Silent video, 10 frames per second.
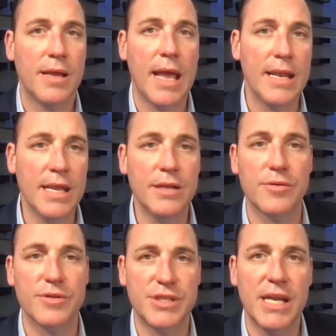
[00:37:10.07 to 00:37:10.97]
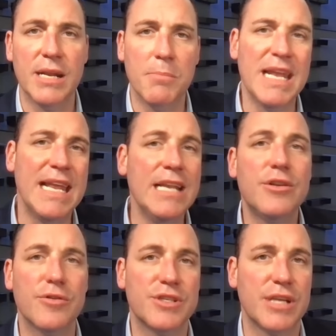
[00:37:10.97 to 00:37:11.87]
and intercede and be an
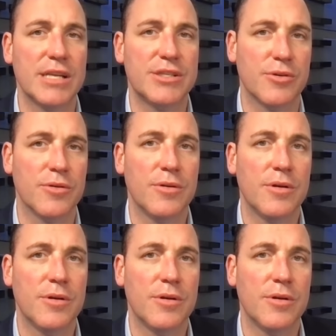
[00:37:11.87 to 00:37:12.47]
intercessor